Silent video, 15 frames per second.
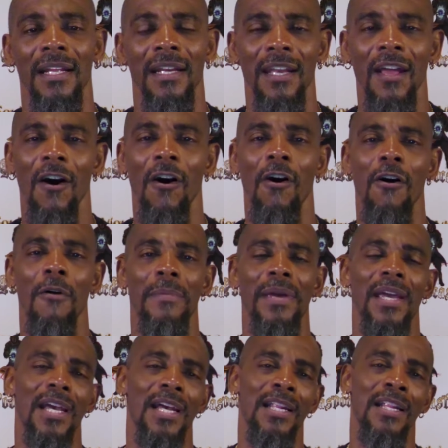No,
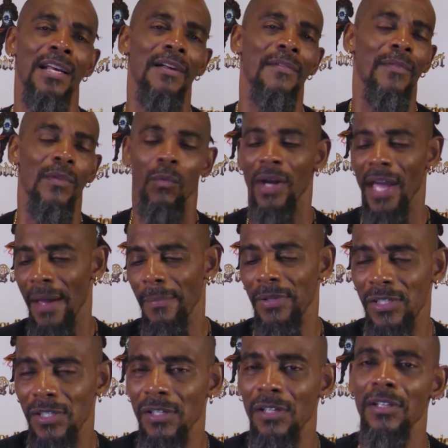man. What happened
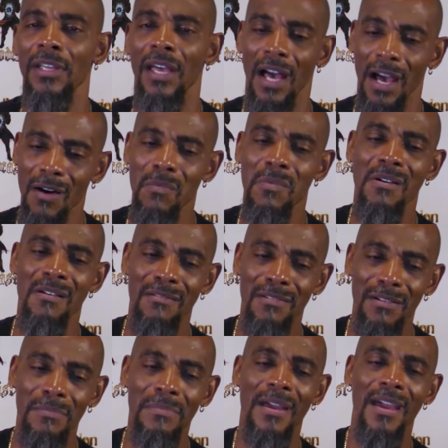to I want
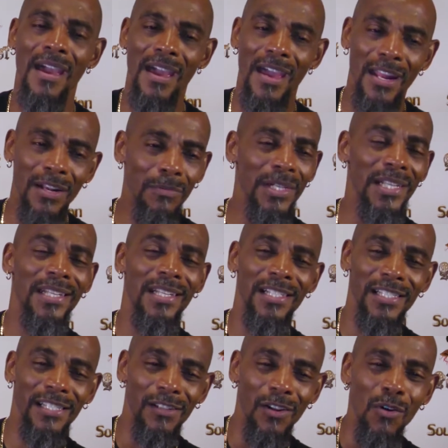a man with a
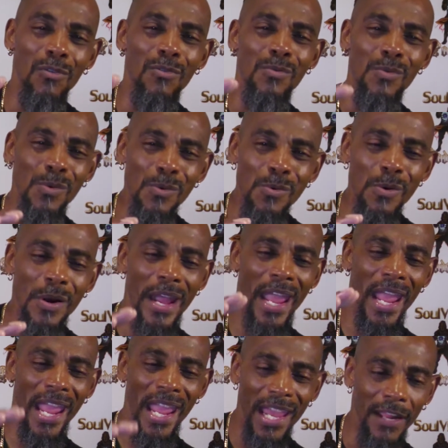slow
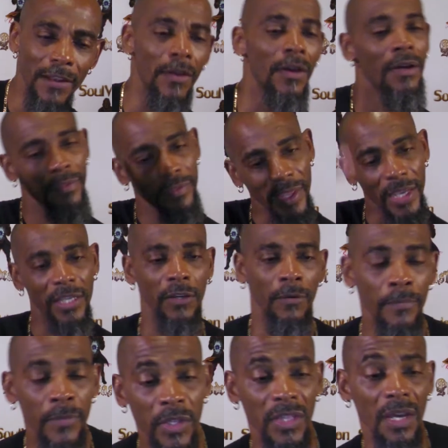hand? Thank you.
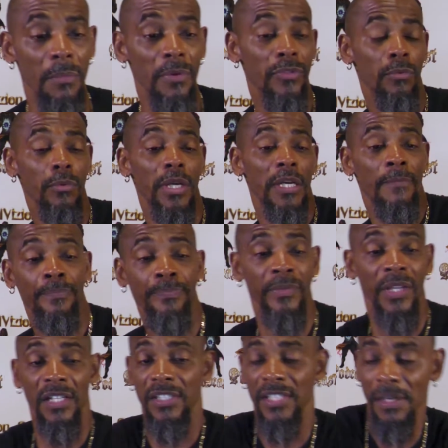Number three,
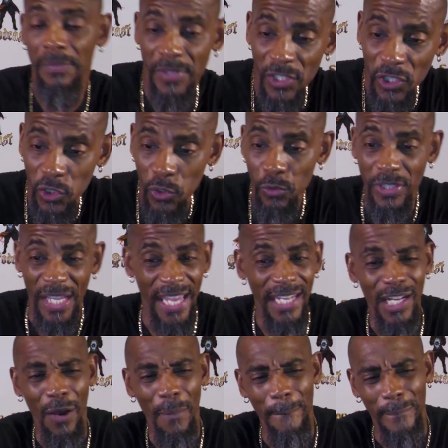substance use
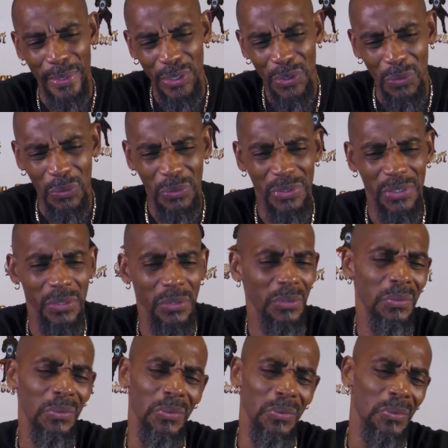and abuse.
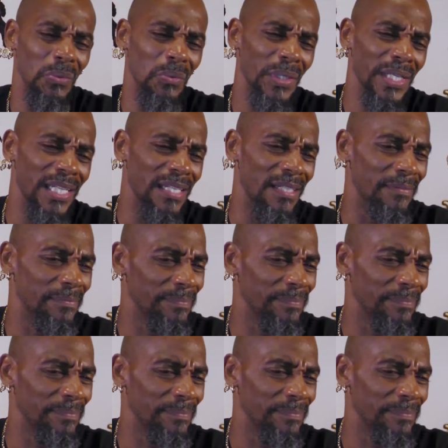Ooh, weed,